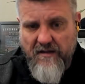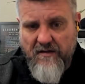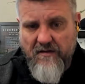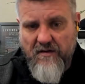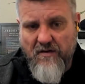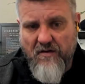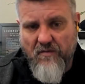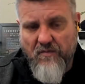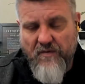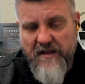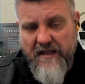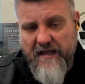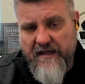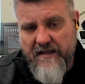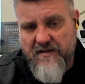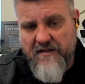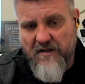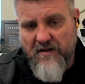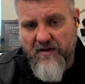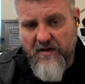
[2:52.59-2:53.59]
We like
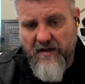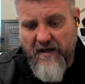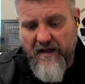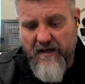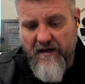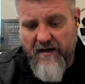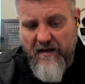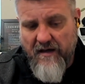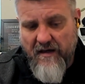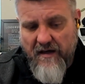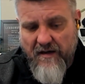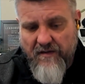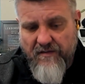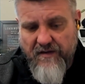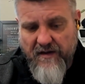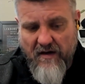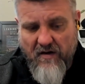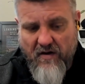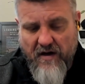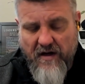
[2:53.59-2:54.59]
to look at the
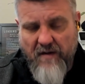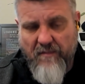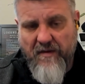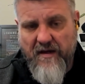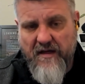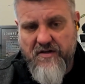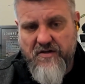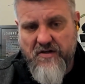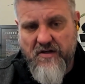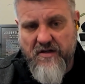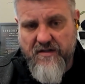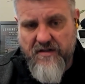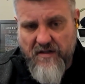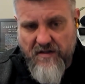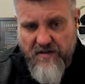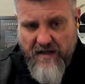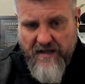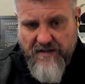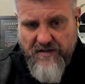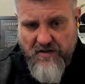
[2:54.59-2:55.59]
automation as
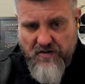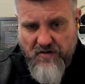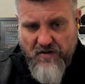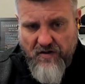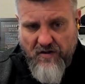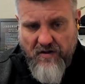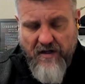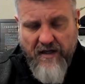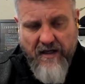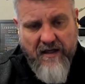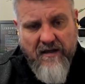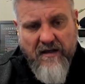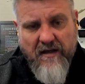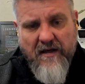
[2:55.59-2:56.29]
a journey,